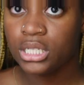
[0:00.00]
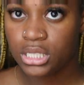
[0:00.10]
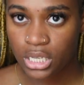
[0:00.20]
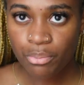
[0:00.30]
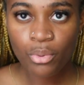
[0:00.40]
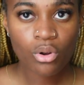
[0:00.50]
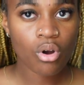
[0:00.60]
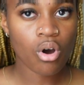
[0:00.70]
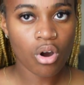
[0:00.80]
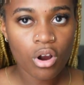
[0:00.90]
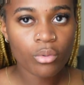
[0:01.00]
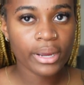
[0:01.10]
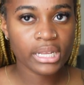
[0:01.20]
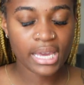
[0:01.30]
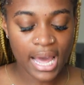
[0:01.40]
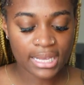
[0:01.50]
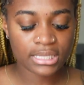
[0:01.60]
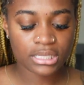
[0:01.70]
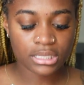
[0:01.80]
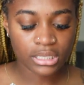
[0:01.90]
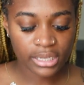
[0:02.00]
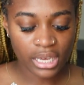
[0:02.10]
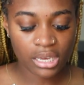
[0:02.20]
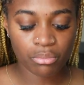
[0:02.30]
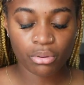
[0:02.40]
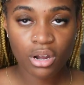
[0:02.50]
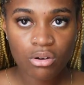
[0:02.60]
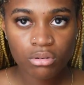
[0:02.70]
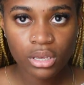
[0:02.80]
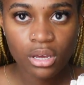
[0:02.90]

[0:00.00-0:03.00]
zipper already got stuck and broke,